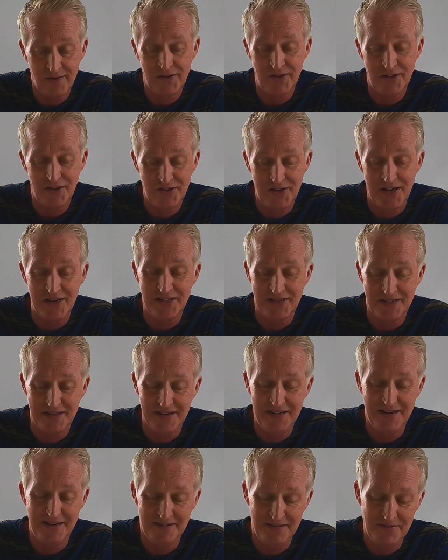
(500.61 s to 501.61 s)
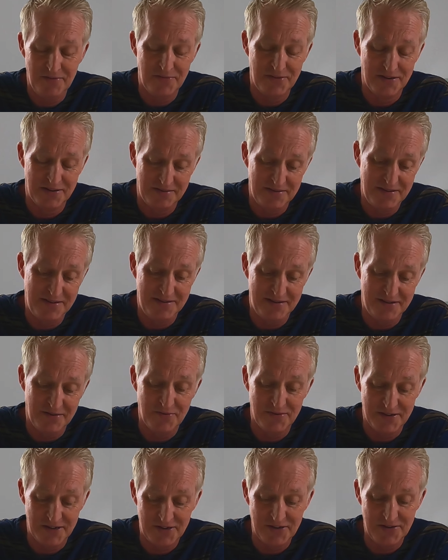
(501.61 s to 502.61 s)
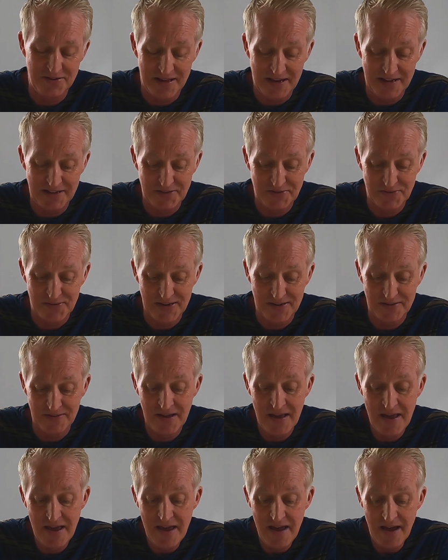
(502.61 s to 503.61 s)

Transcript: suggest that you, want to, you don't want to do that as well.